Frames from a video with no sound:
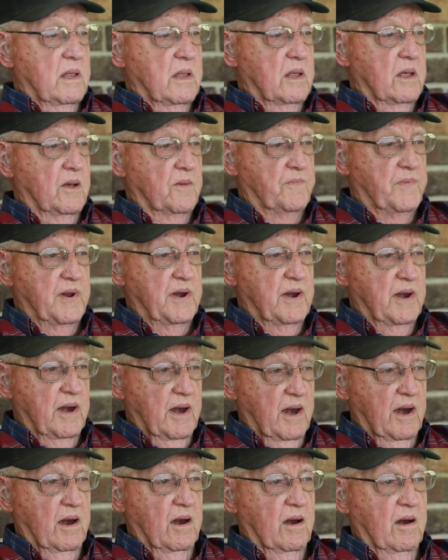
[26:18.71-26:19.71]
up in the
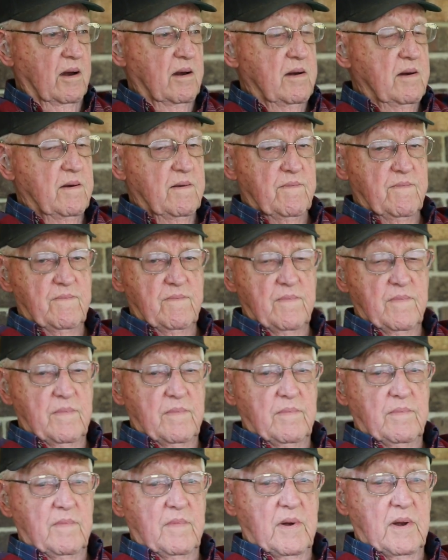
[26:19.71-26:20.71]
air
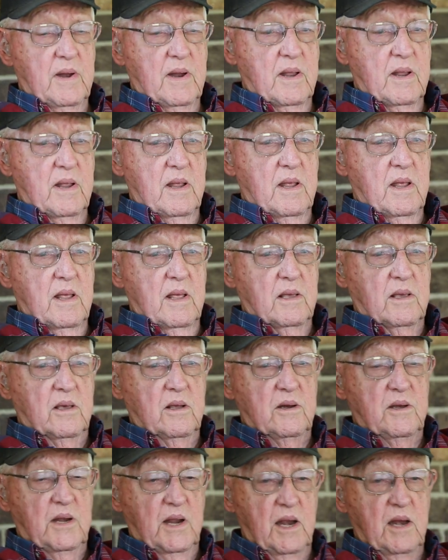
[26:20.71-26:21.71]

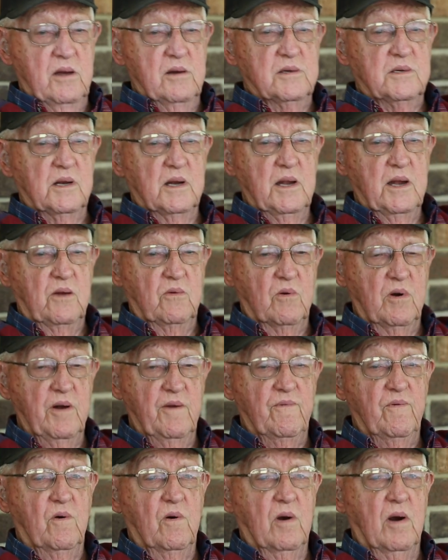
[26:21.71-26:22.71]
continuously,
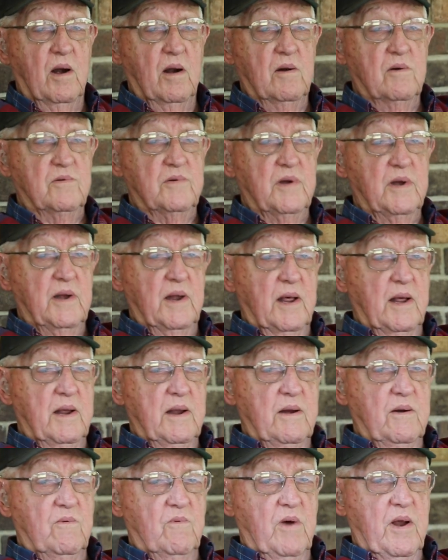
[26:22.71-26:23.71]
24 hours a
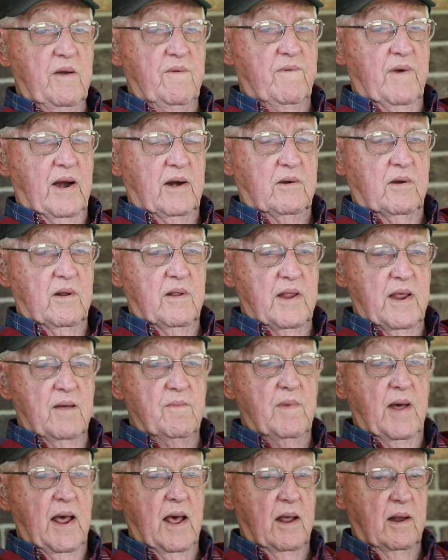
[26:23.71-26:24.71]
day, and we directed
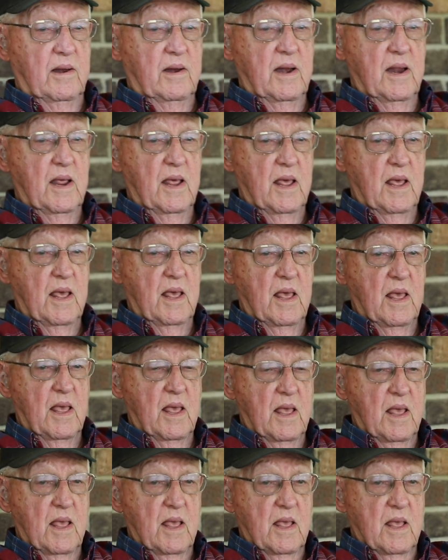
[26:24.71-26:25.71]
them out
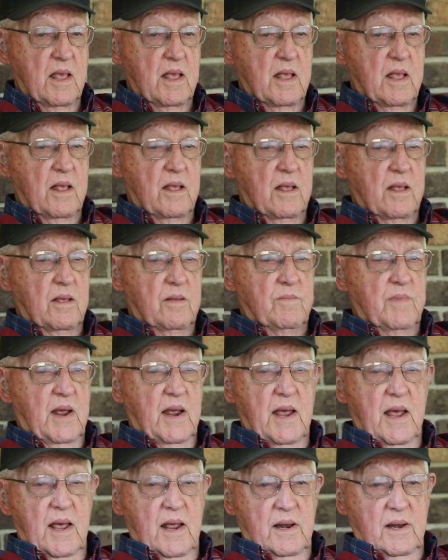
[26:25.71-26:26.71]

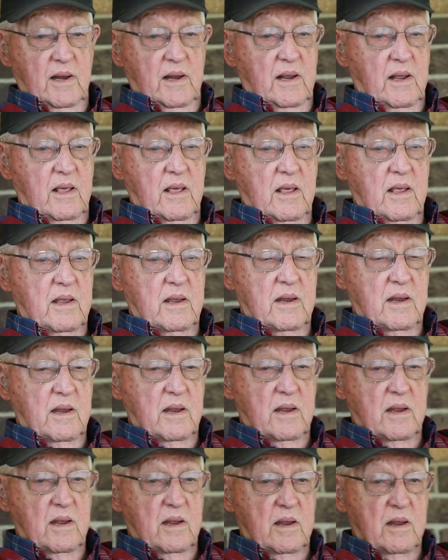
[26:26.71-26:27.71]
behind the
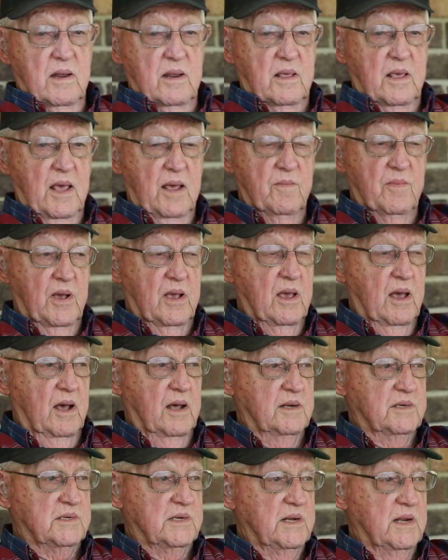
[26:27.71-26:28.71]

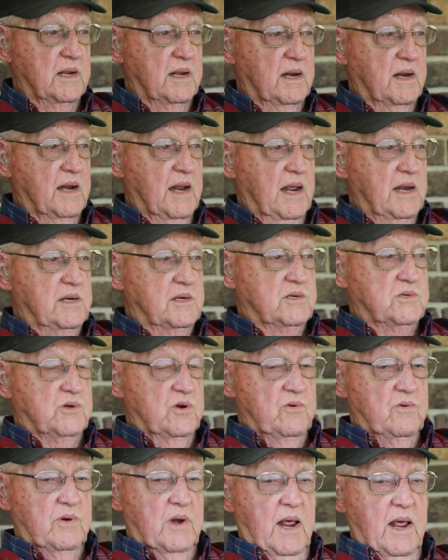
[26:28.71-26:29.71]
kamikaze, and they'd
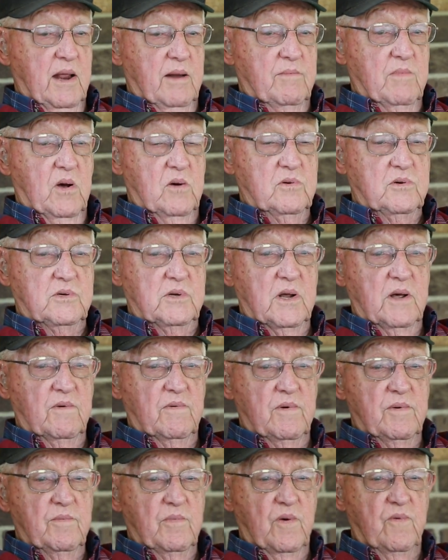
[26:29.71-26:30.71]
shoot down most of
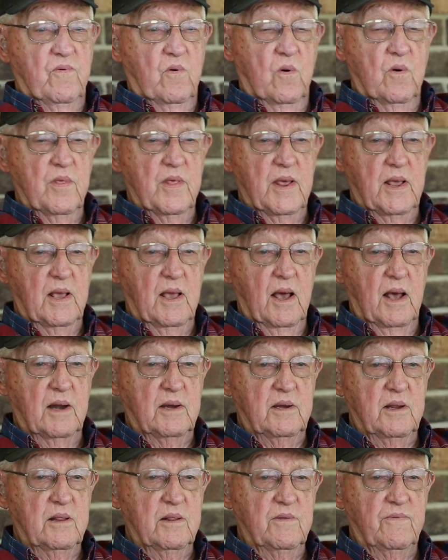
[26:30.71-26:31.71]
them before they
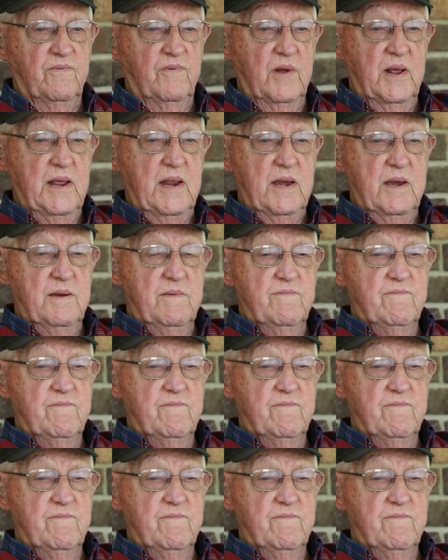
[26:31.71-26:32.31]
got to the fleet.